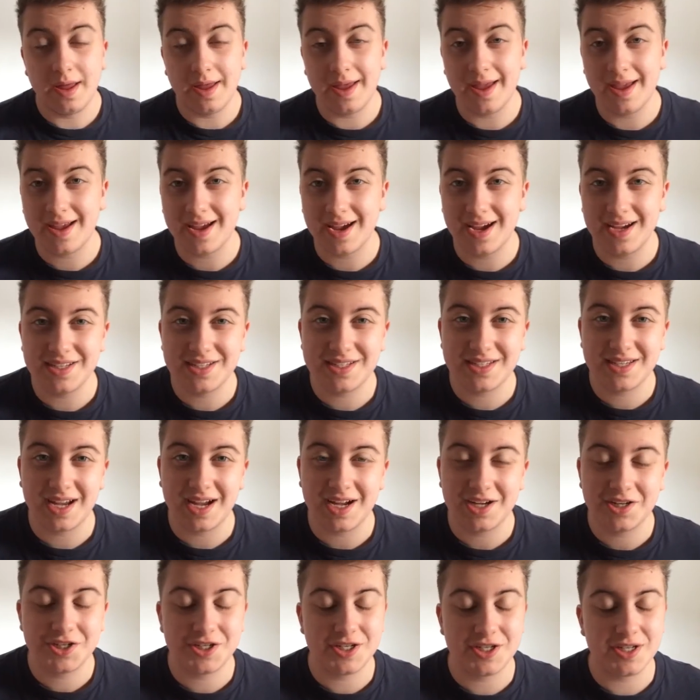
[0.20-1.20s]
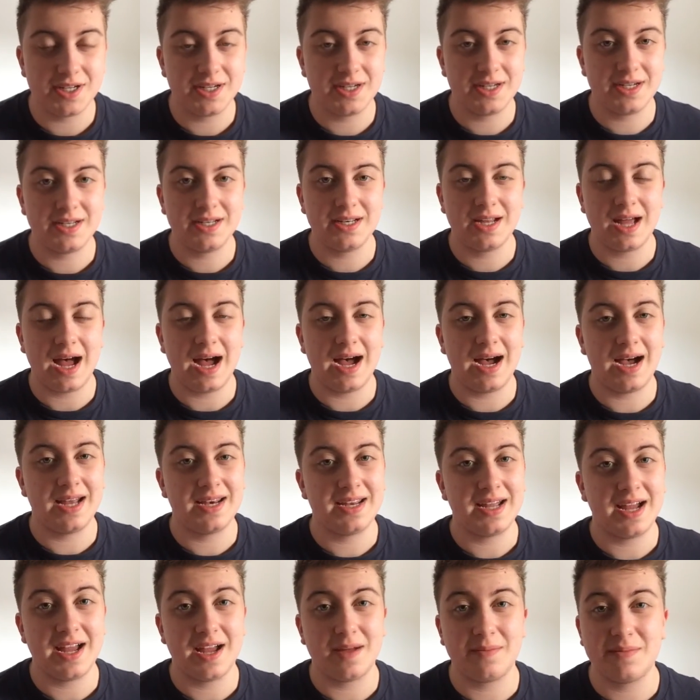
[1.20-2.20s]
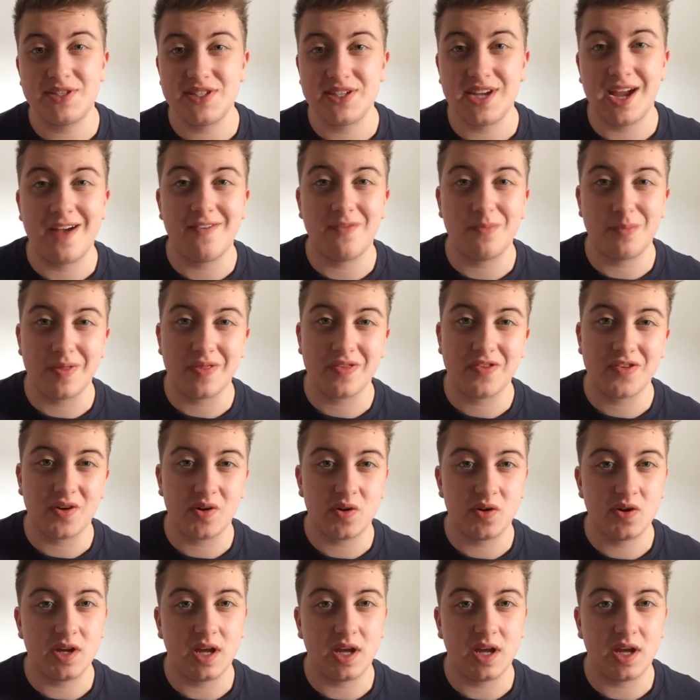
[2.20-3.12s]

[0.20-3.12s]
Hey guys, it's Ashton, and I am 7 months on